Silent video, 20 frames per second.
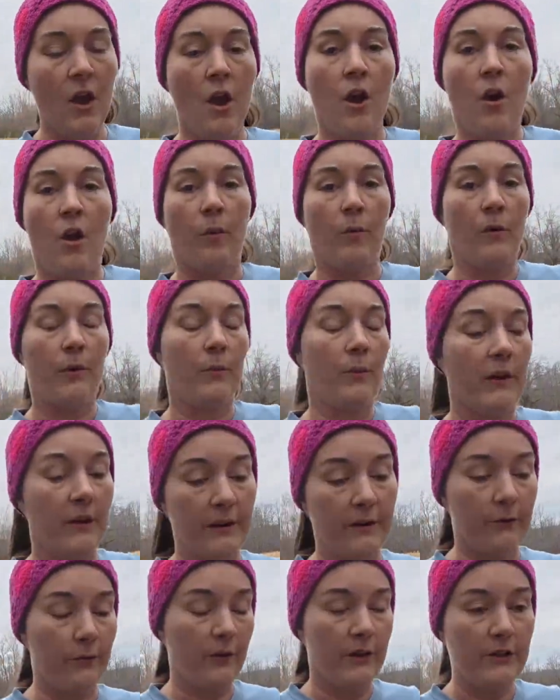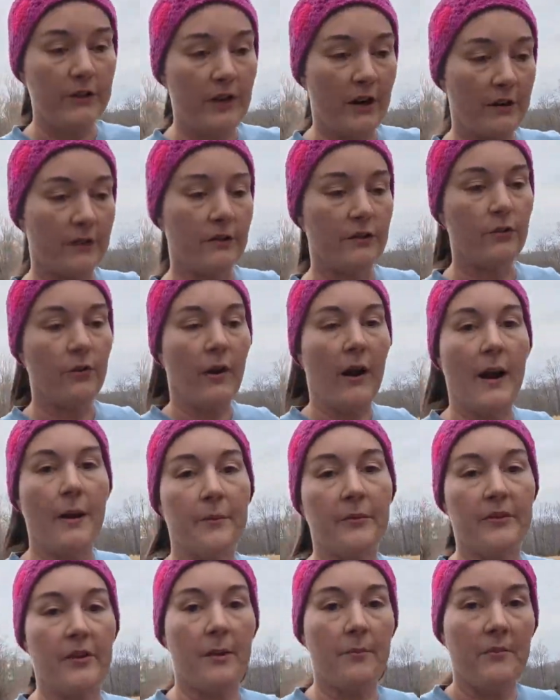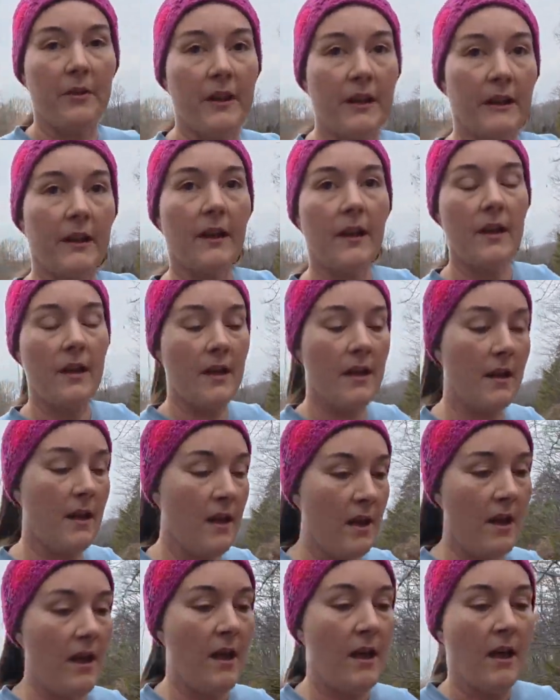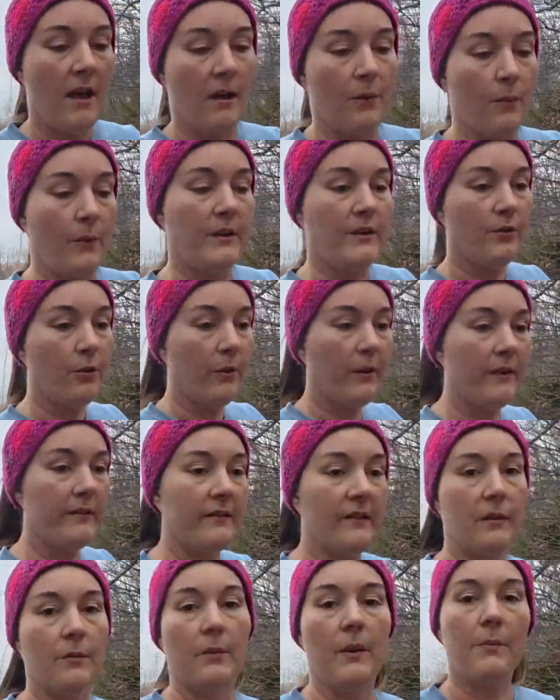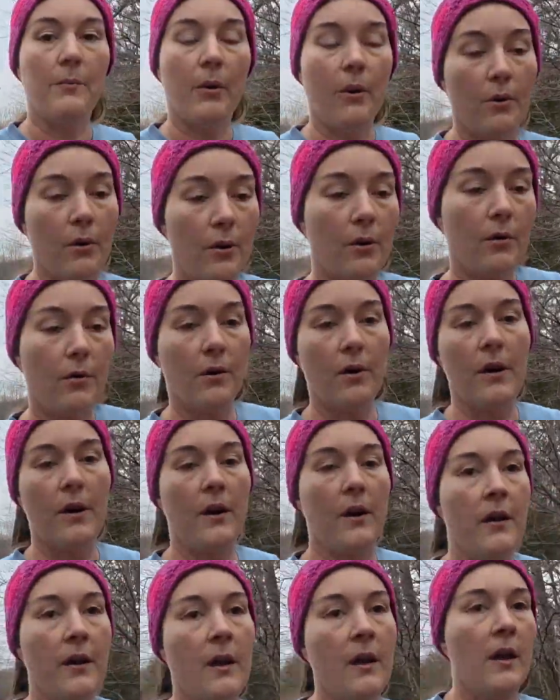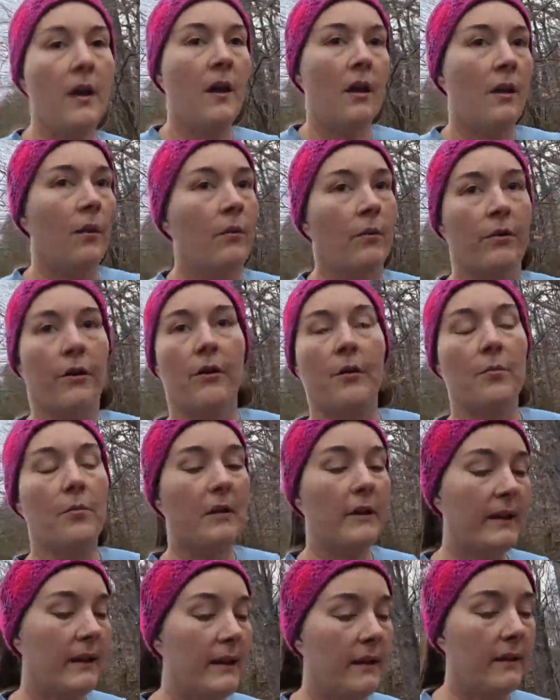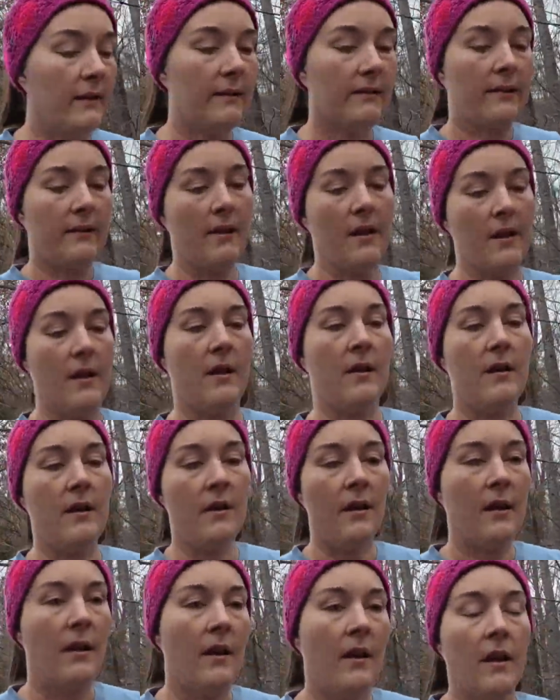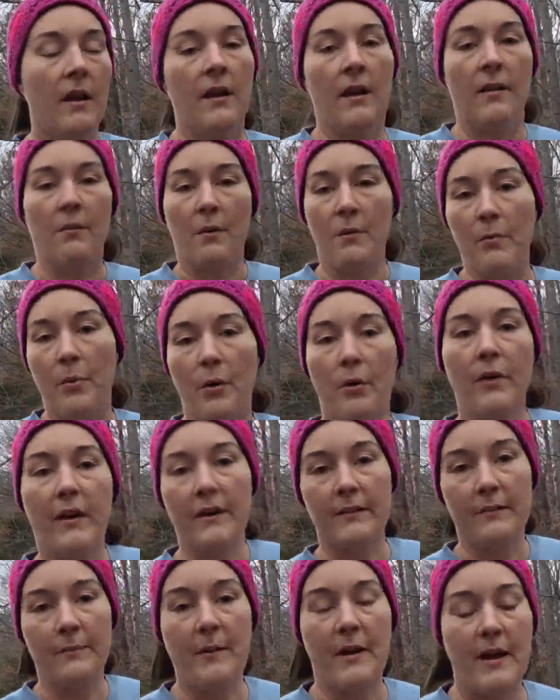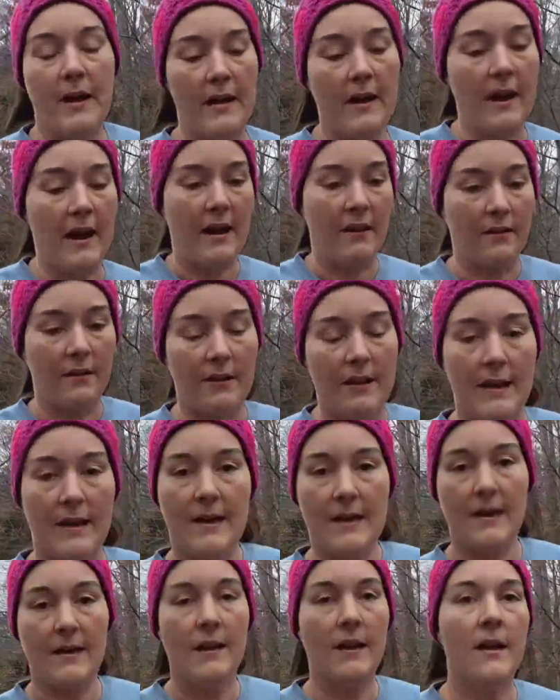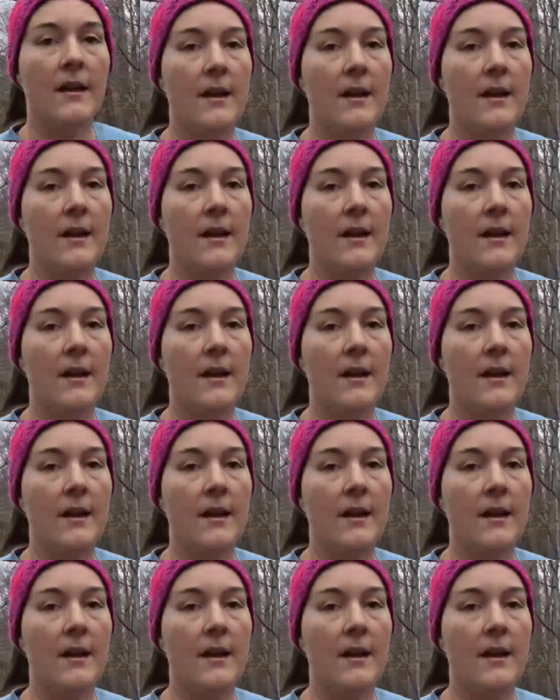or we reach out to grab something and we twist and we pull with obliques and we pull that spine out of line.